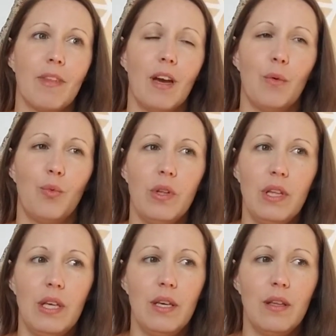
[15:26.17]
i
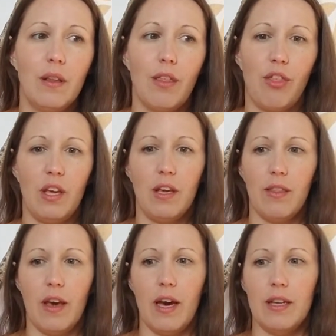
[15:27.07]
really think
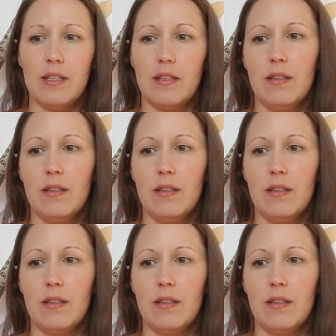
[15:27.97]
that